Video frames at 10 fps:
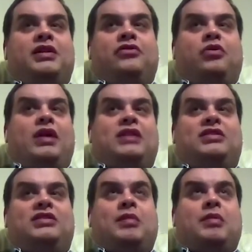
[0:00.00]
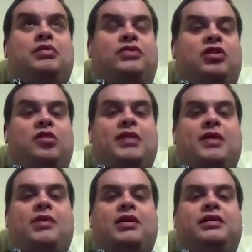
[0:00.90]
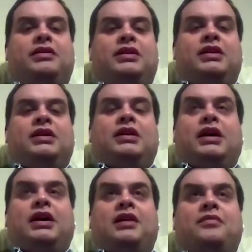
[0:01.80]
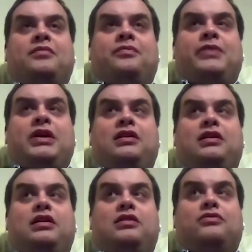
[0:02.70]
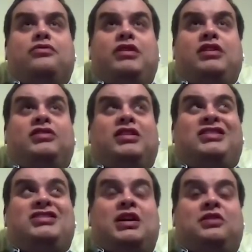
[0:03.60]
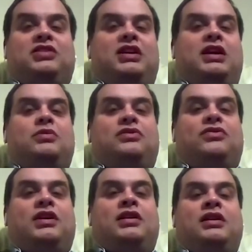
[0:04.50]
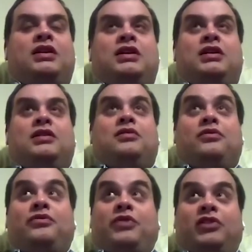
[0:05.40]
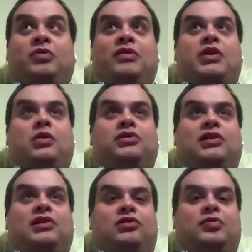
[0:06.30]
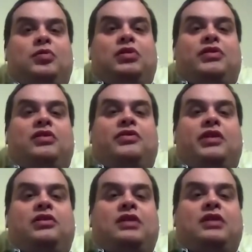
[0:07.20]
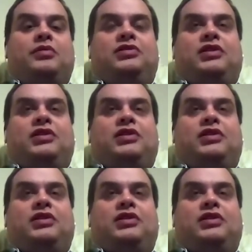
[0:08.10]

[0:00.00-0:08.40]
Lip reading: 480 turbo was the coupe one. The 360 GLT was the faster one of the older smaller Volvos. That was